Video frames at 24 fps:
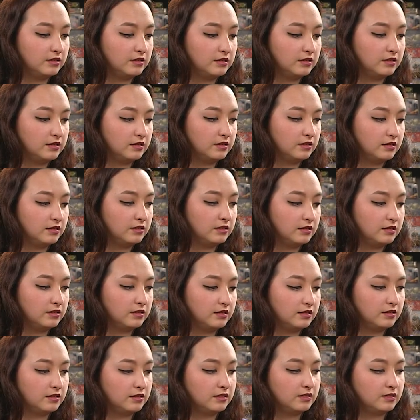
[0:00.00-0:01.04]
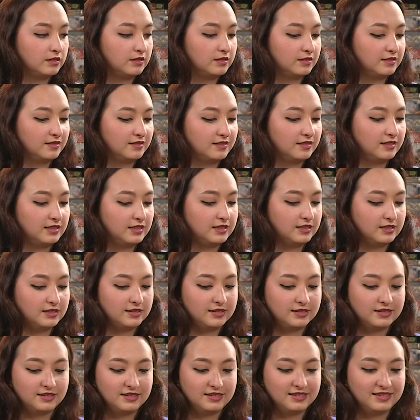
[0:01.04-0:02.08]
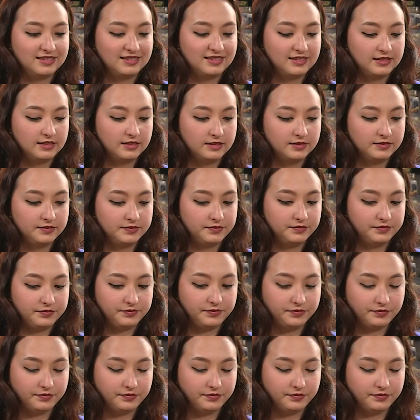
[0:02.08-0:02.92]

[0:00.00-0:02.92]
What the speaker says: (not speaking)